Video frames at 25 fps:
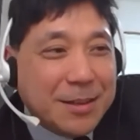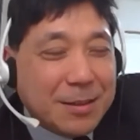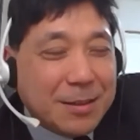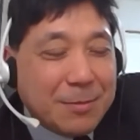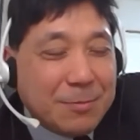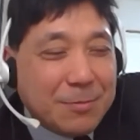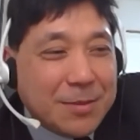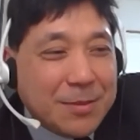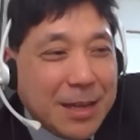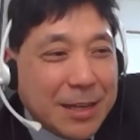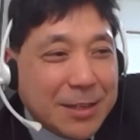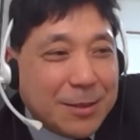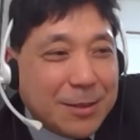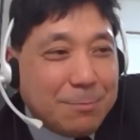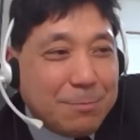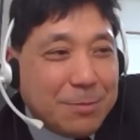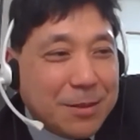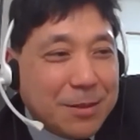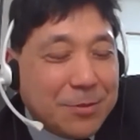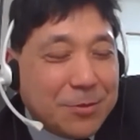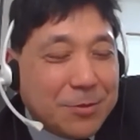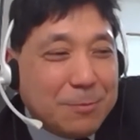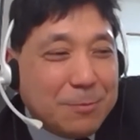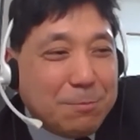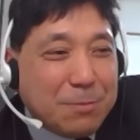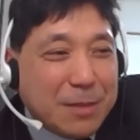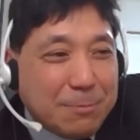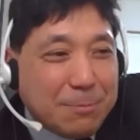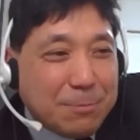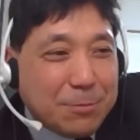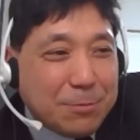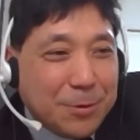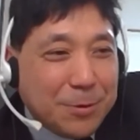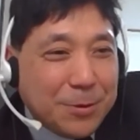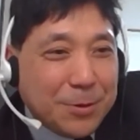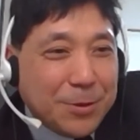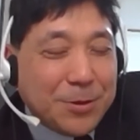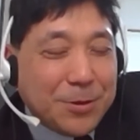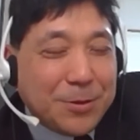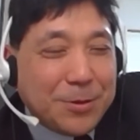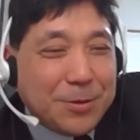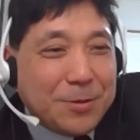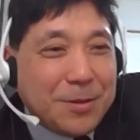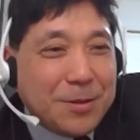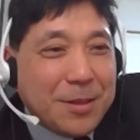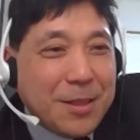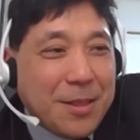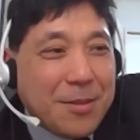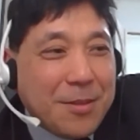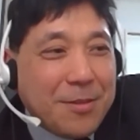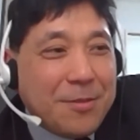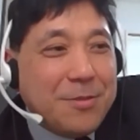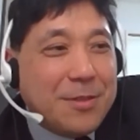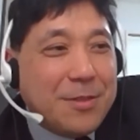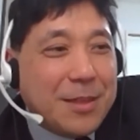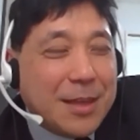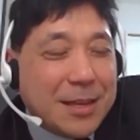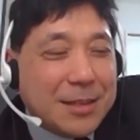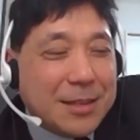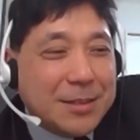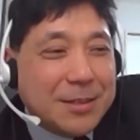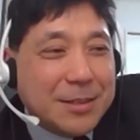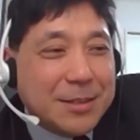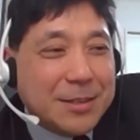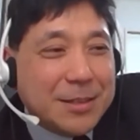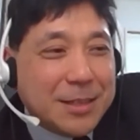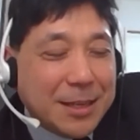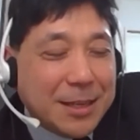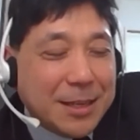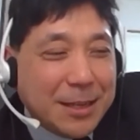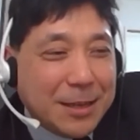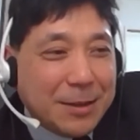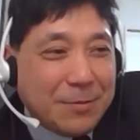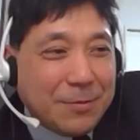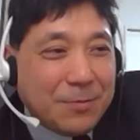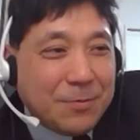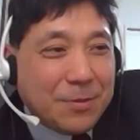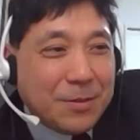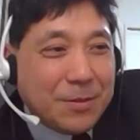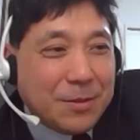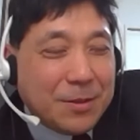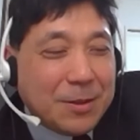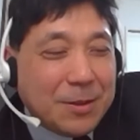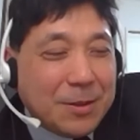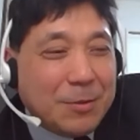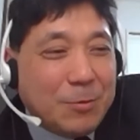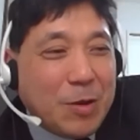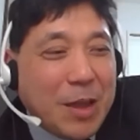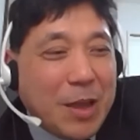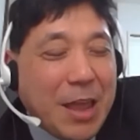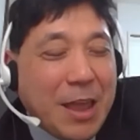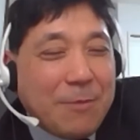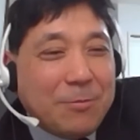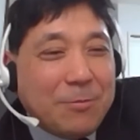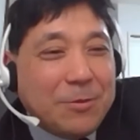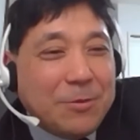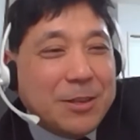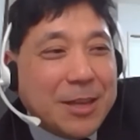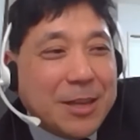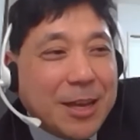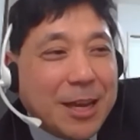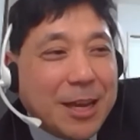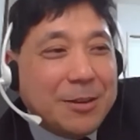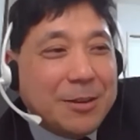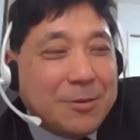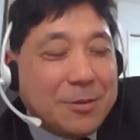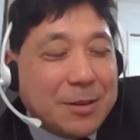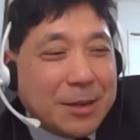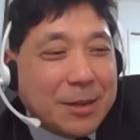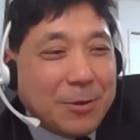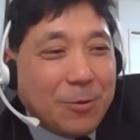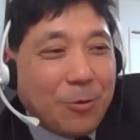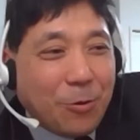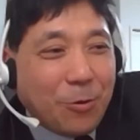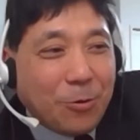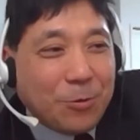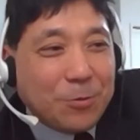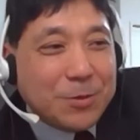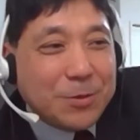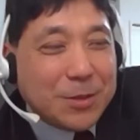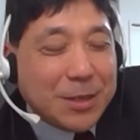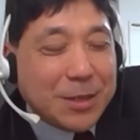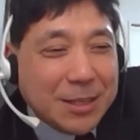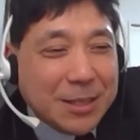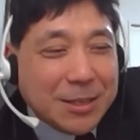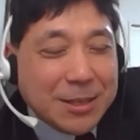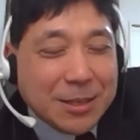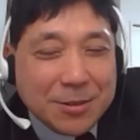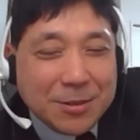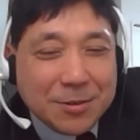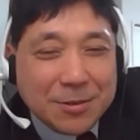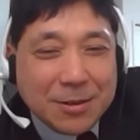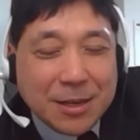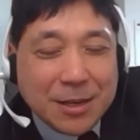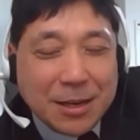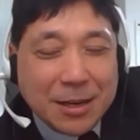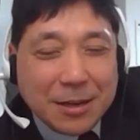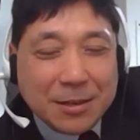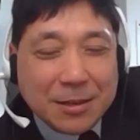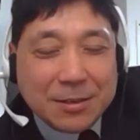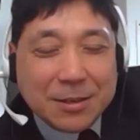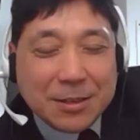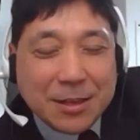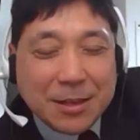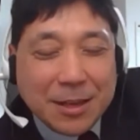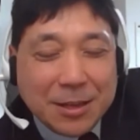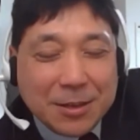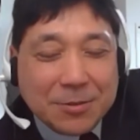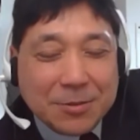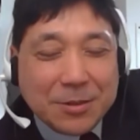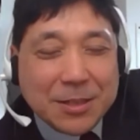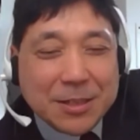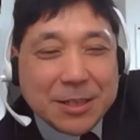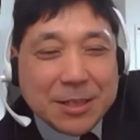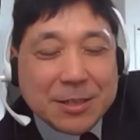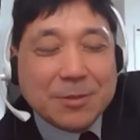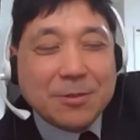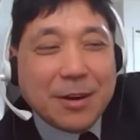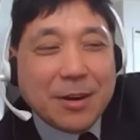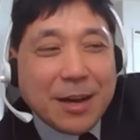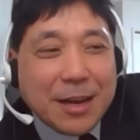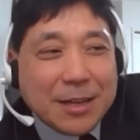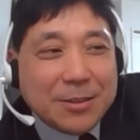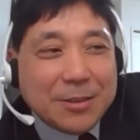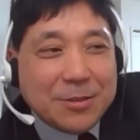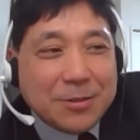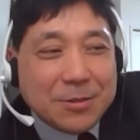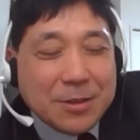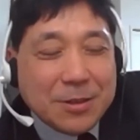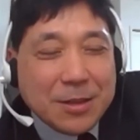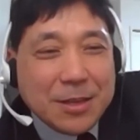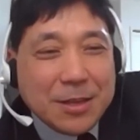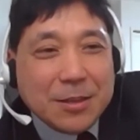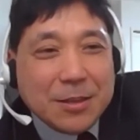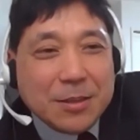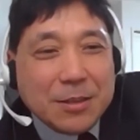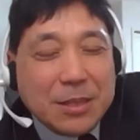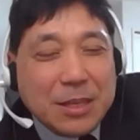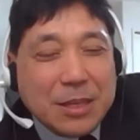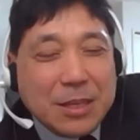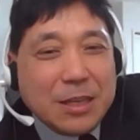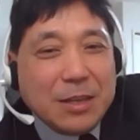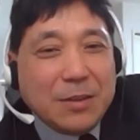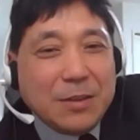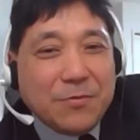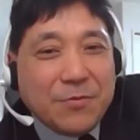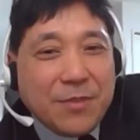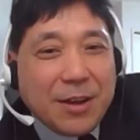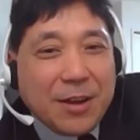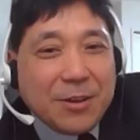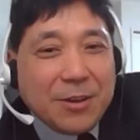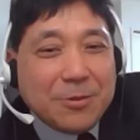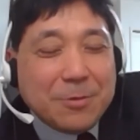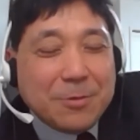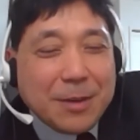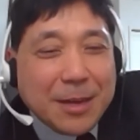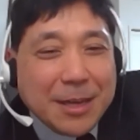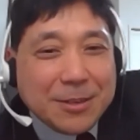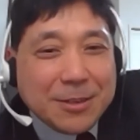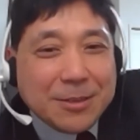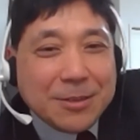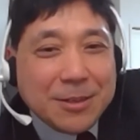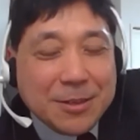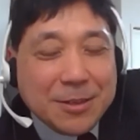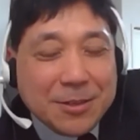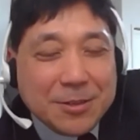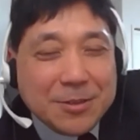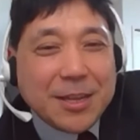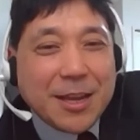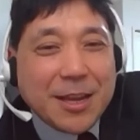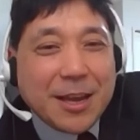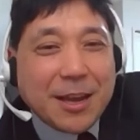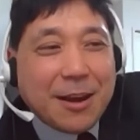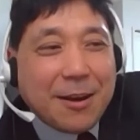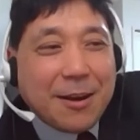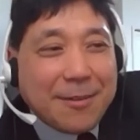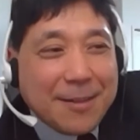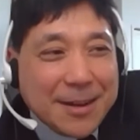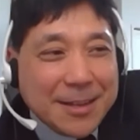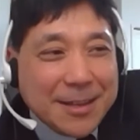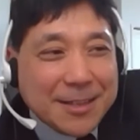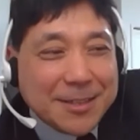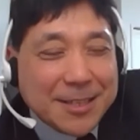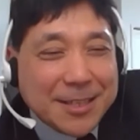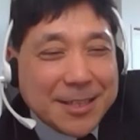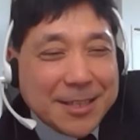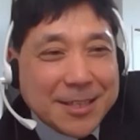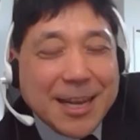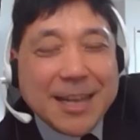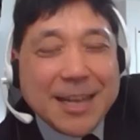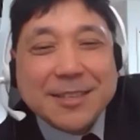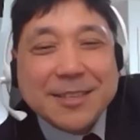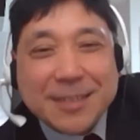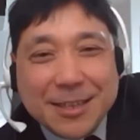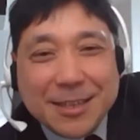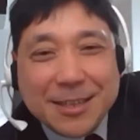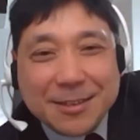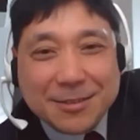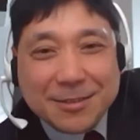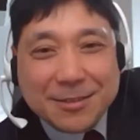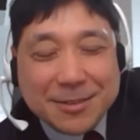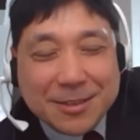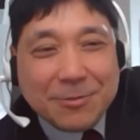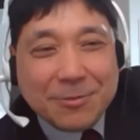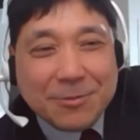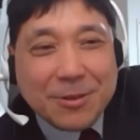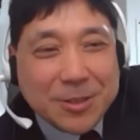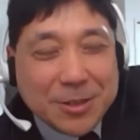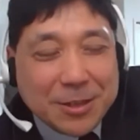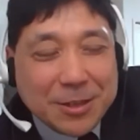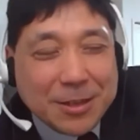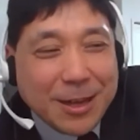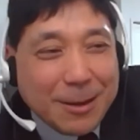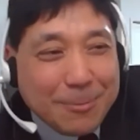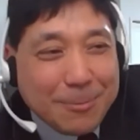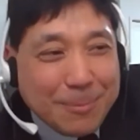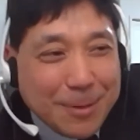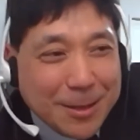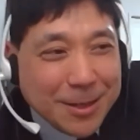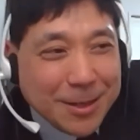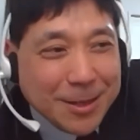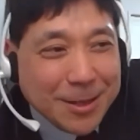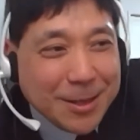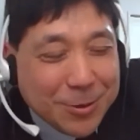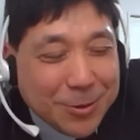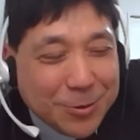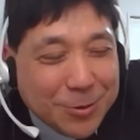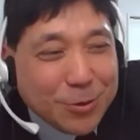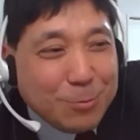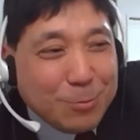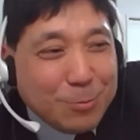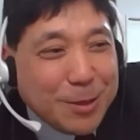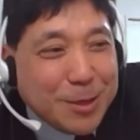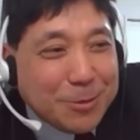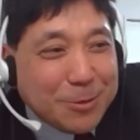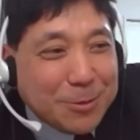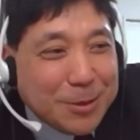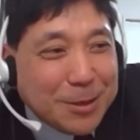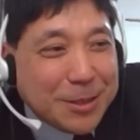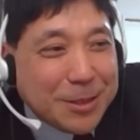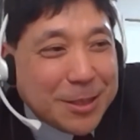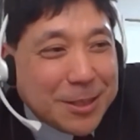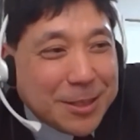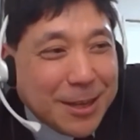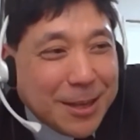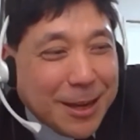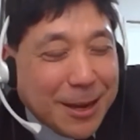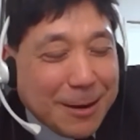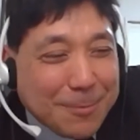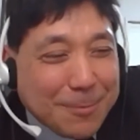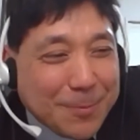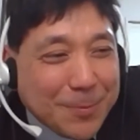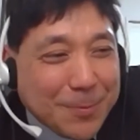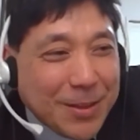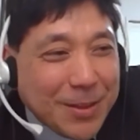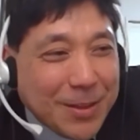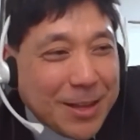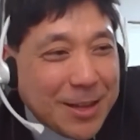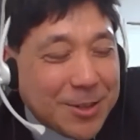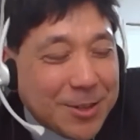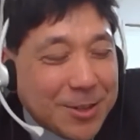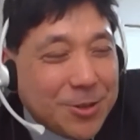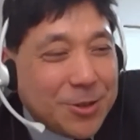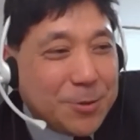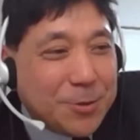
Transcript: That's because people know that every country, all the industrialized countries are trying to devaluate their currencies. I think the Russian government should be doing the same. So